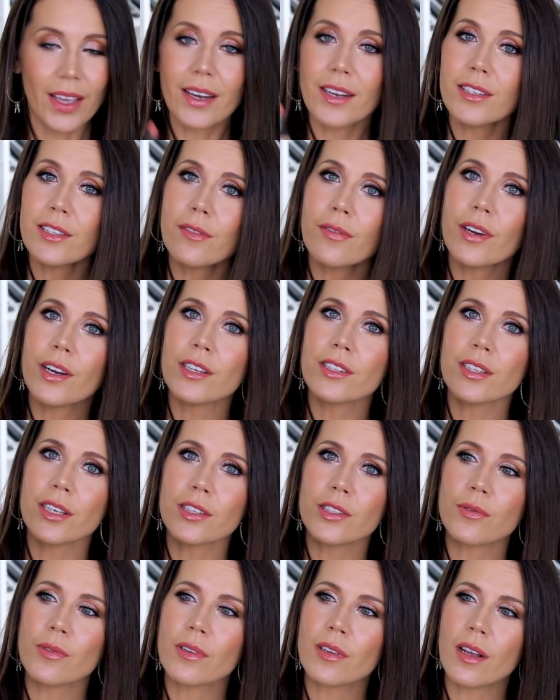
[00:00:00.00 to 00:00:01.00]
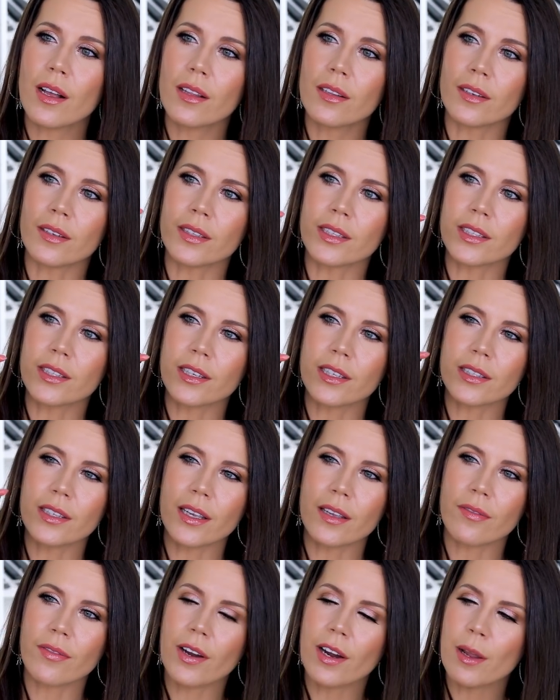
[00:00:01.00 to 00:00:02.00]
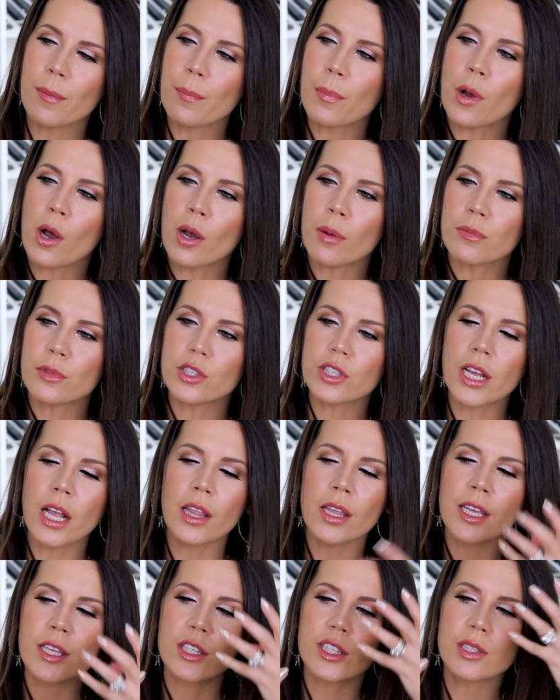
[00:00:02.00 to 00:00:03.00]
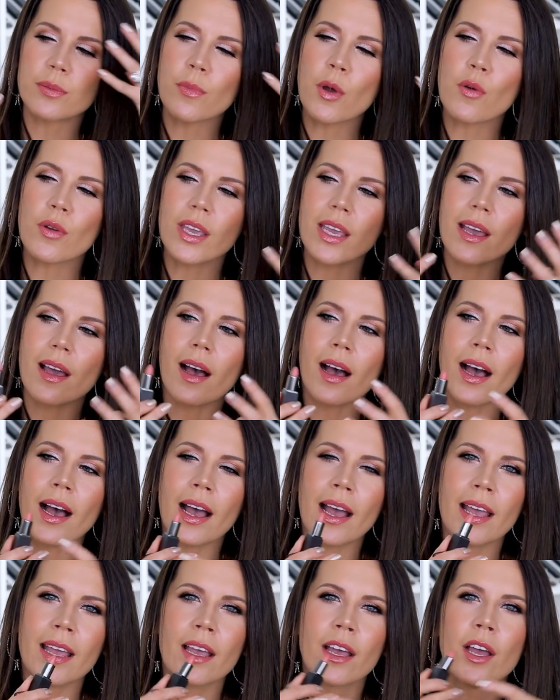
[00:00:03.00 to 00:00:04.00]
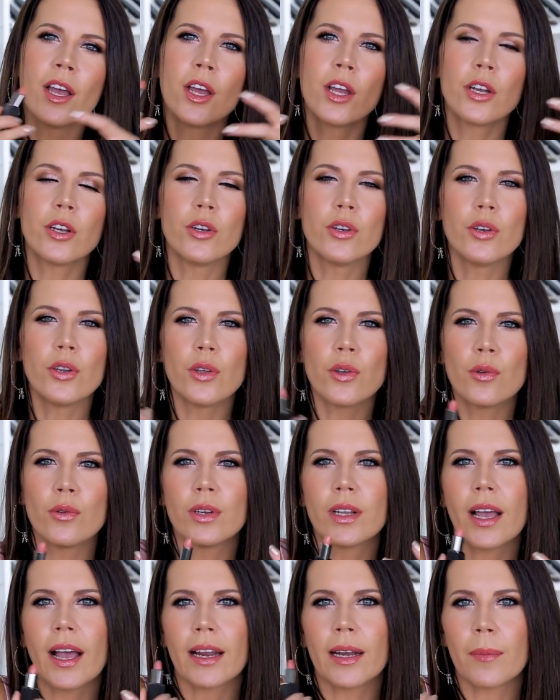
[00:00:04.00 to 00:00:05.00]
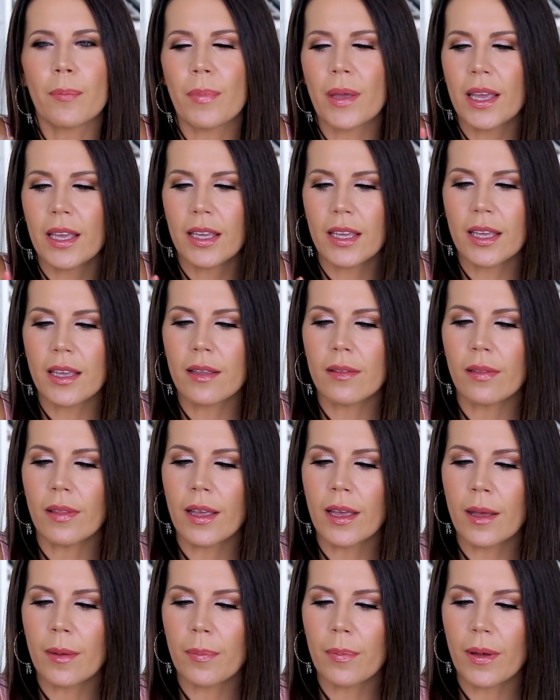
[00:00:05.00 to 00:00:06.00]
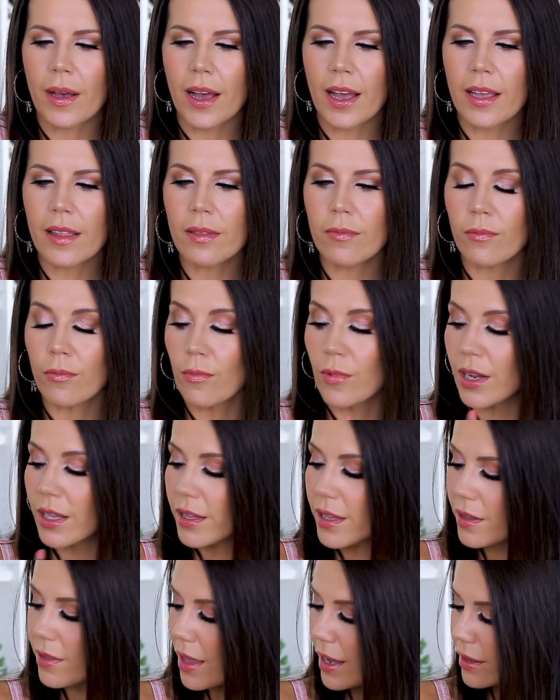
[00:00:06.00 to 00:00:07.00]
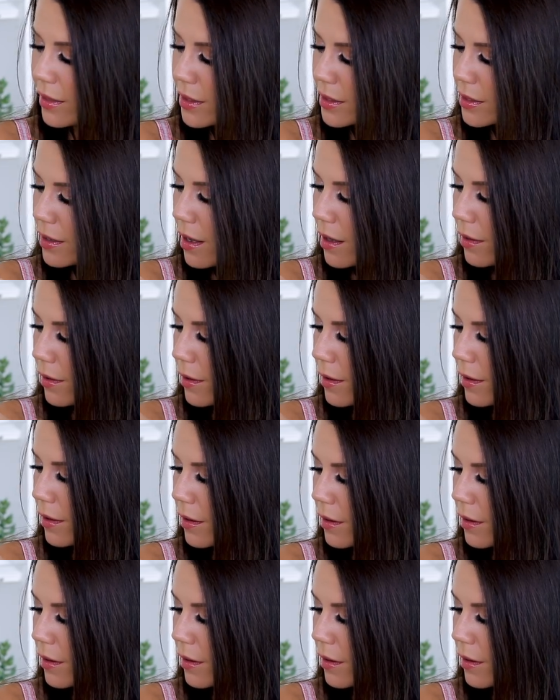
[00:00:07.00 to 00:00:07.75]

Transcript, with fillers: That is a very sensual color. This looks like very bombshelly, smoky eye, nude kind of pinky lip. I really like this color.